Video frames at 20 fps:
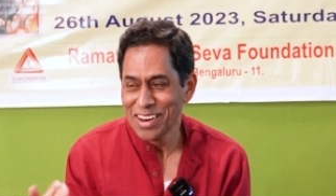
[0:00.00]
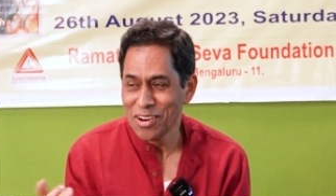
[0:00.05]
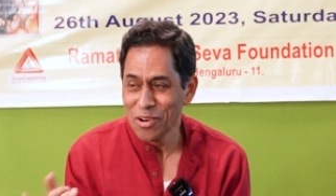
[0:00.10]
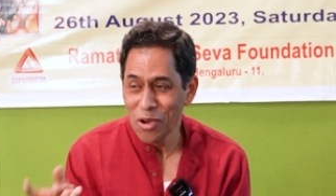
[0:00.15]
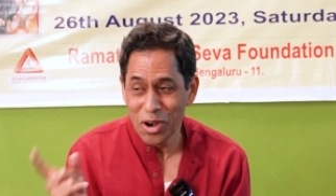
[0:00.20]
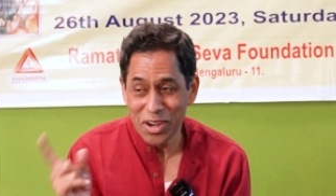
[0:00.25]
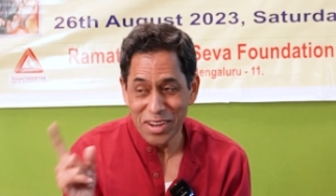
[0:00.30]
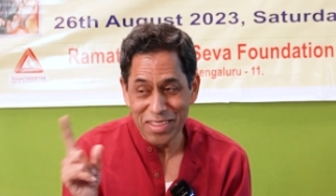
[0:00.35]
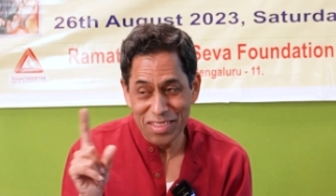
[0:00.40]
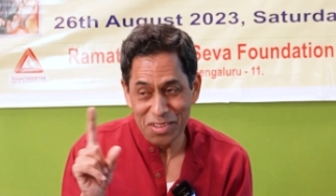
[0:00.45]

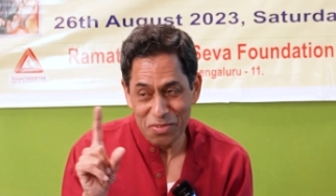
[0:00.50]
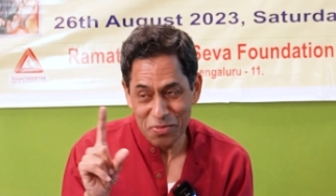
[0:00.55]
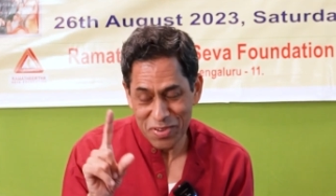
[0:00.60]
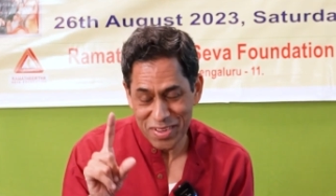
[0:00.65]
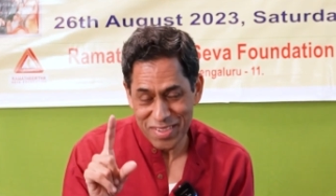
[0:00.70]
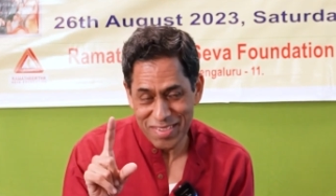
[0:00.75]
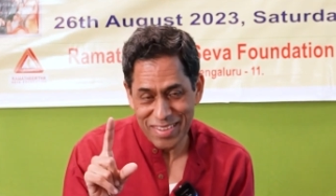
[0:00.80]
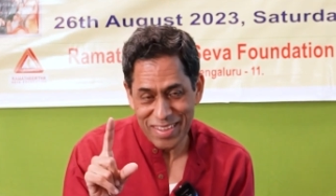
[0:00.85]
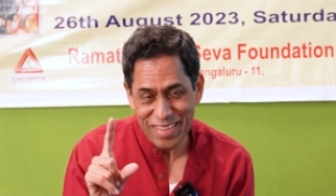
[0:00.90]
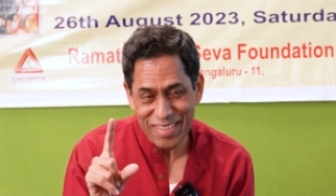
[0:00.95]
Not in the
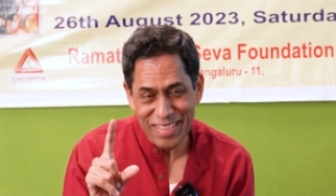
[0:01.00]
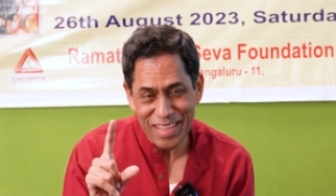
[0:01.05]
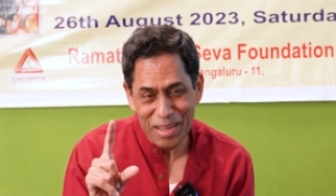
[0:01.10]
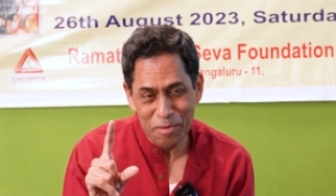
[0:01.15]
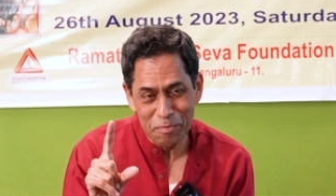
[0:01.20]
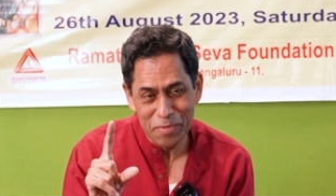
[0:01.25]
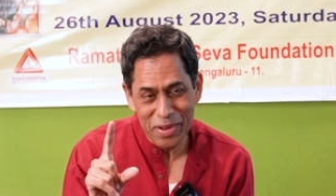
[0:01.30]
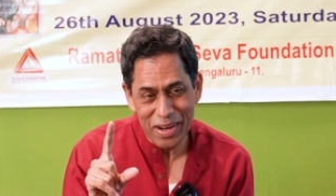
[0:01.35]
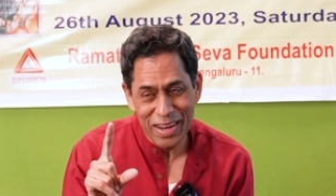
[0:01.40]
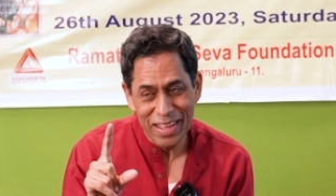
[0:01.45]
first
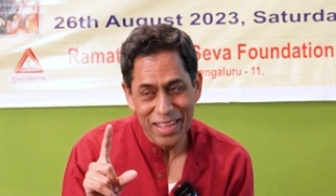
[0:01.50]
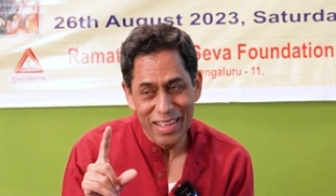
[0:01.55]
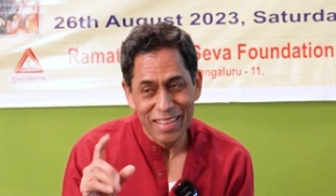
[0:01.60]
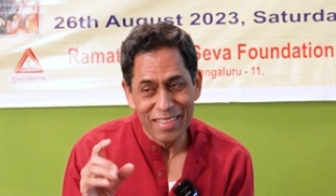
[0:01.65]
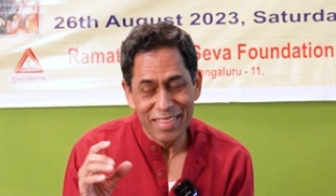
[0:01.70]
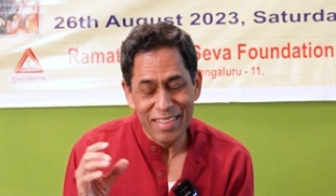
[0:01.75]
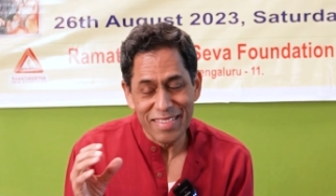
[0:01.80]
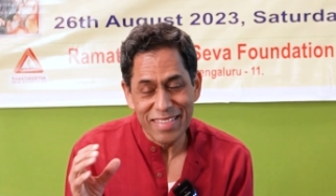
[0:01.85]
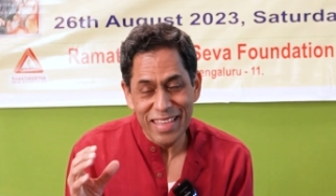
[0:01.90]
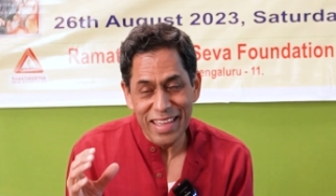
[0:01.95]
example.
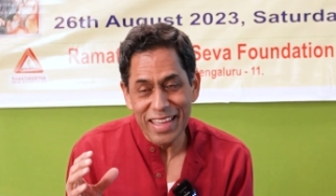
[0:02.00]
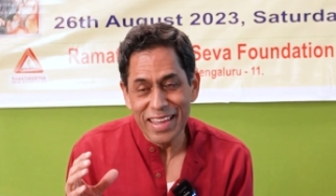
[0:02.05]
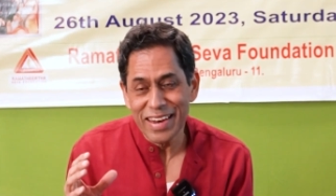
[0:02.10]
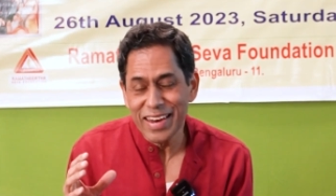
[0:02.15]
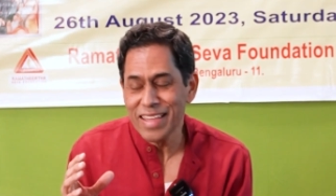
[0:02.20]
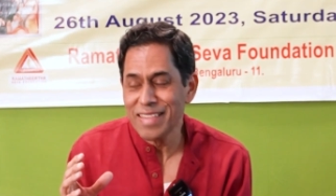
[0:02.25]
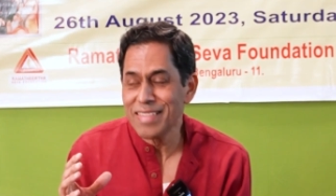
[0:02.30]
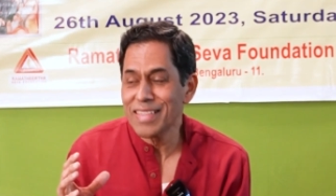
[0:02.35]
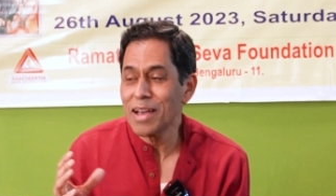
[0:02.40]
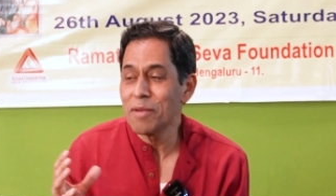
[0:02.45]
The
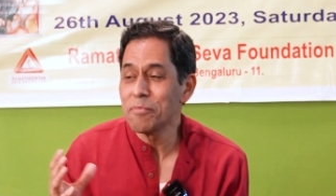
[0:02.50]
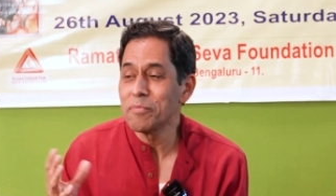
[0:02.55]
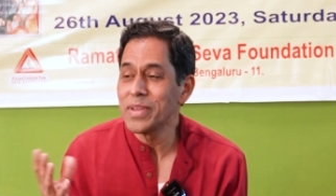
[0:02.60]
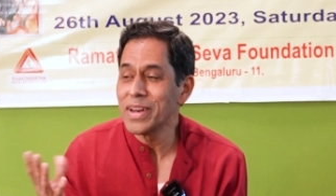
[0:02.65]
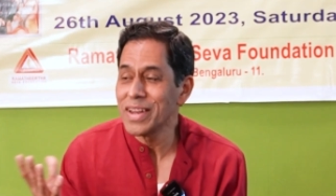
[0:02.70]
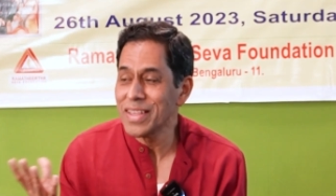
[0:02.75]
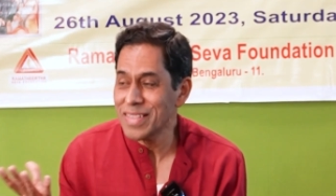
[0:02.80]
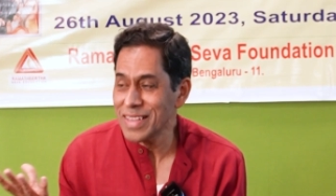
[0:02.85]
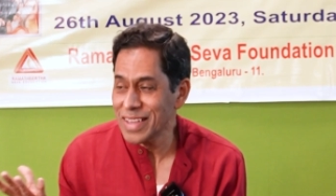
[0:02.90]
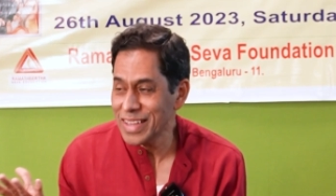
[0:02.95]
second
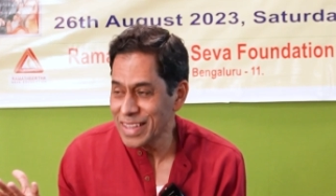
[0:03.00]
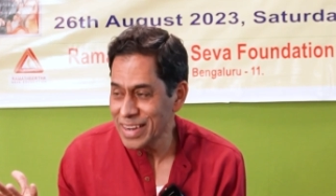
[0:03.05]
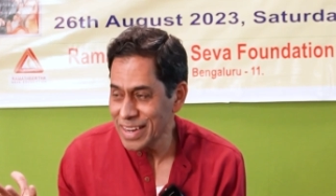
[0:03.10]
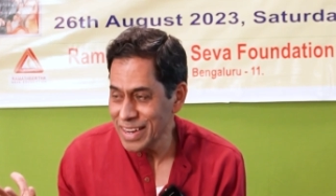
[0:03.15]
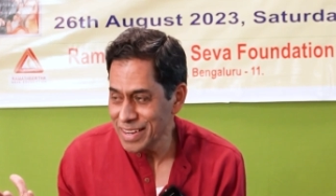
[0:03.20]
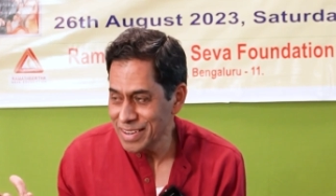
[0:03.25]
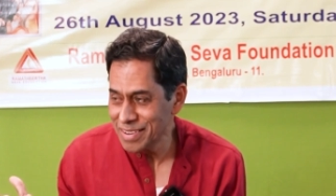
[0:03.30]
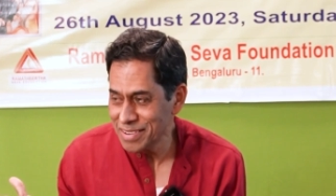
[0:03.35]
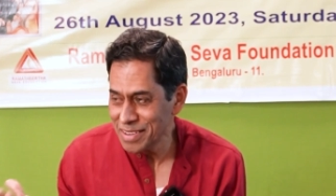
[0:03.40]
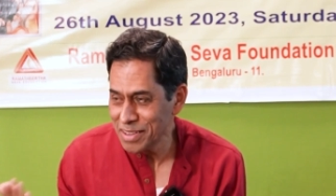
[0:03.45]
example is a
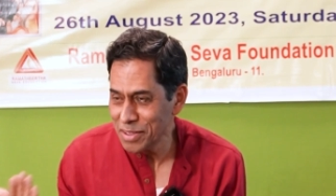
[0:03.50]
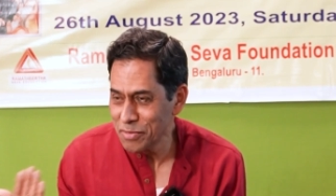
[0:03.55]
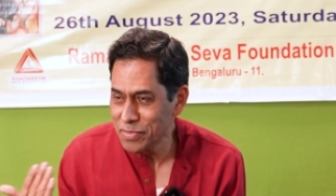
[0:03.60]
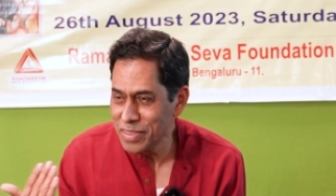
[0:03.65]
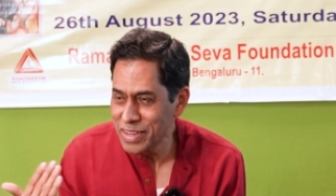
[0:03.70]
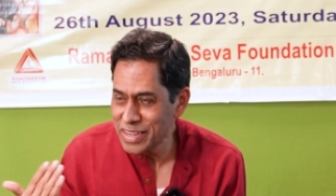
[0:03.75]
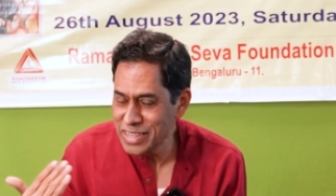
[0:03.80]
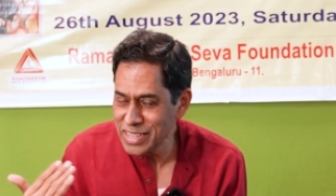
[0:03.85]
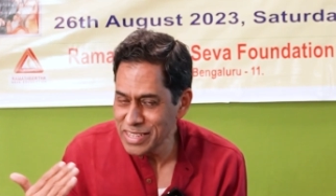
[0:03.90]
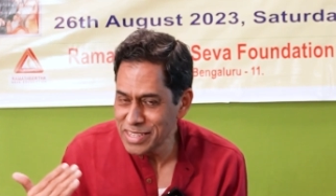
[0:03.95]
great, if
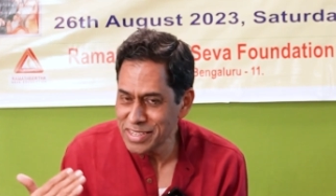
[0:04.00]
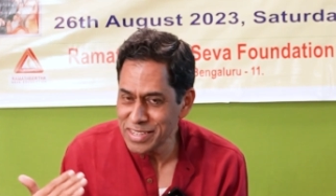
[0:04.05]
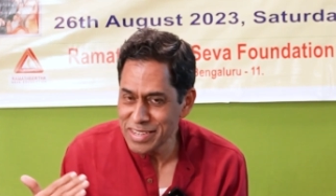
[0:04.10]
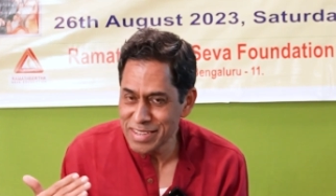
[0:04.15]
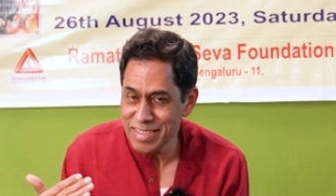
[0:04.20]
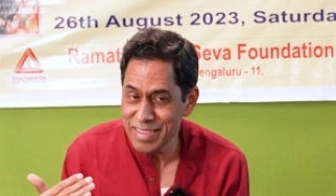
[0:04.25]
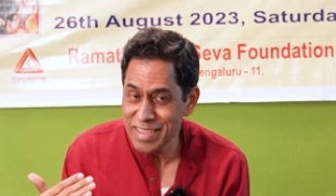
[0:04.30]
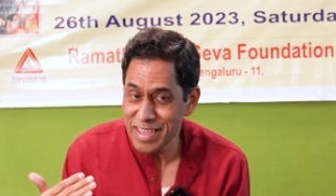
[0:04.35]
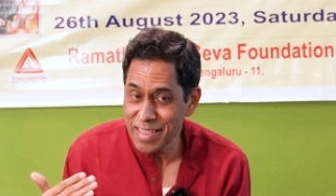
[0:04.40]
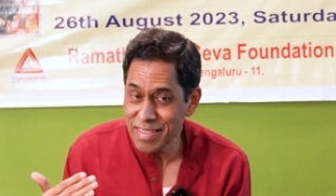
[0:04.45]
the
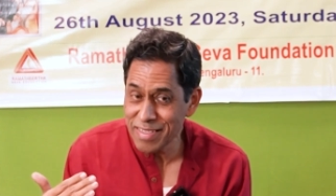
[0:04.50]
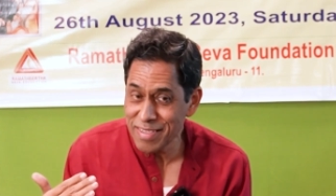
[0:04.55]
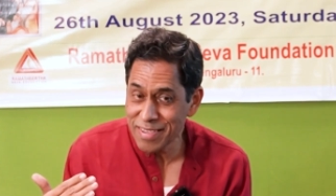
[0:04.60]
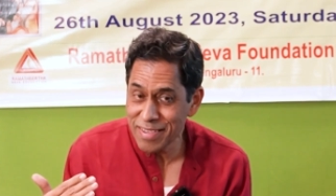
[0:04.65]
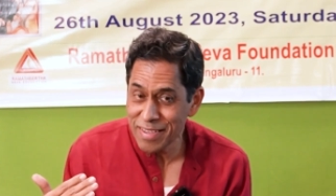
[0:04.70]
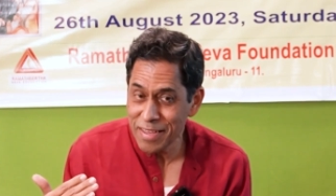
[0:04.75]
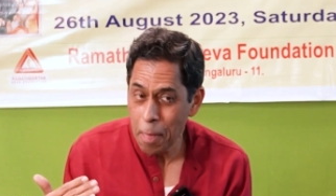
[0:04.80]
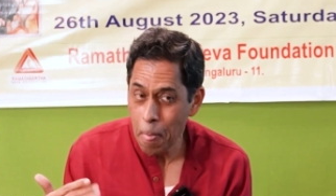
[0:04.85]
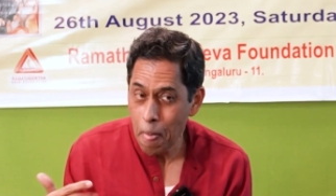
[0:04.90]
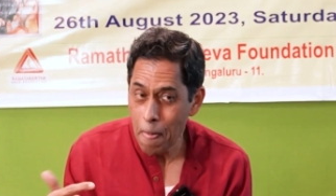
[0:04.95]
teacher
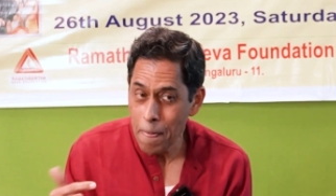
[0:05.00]
says,